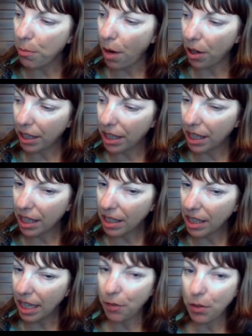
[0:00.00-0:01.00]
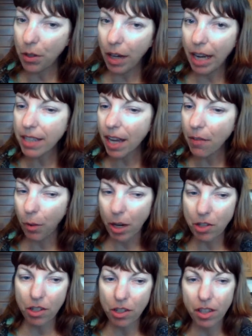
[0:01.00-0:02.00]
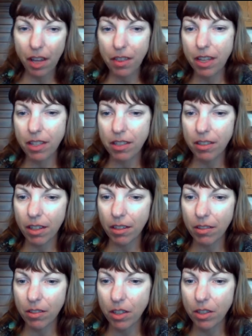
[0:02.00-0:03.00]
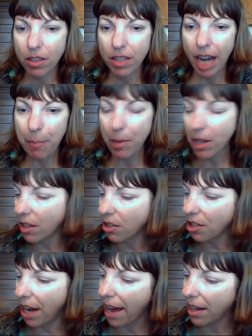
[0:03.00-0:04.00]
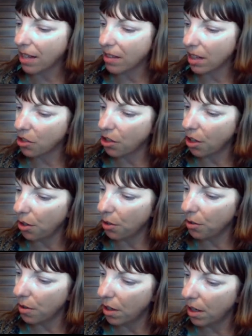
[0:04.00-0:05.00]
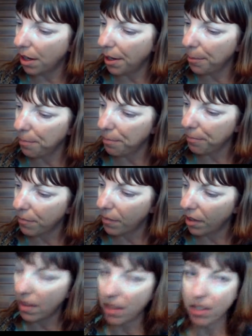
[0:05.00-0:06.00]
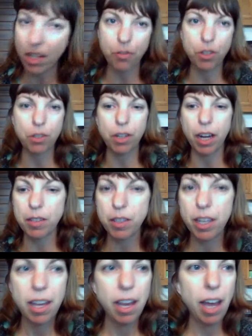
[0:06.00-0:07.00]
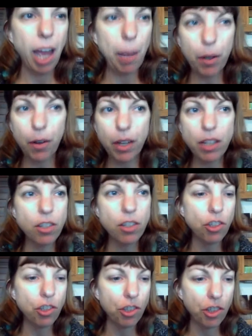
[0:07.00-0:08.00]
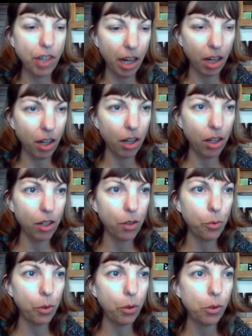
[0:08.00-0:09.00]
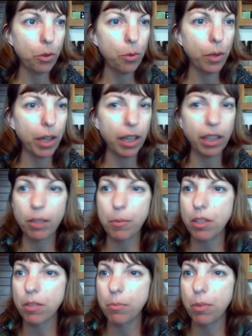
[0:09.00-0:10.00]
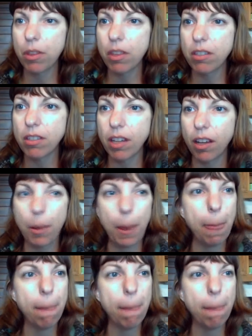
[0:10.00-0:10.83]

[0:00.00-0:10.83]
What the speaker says: marketing, and if you guys have questions on this, just type it in the chat as I show the stuff to you guys. I'm going to share real quick. Let me just put this down.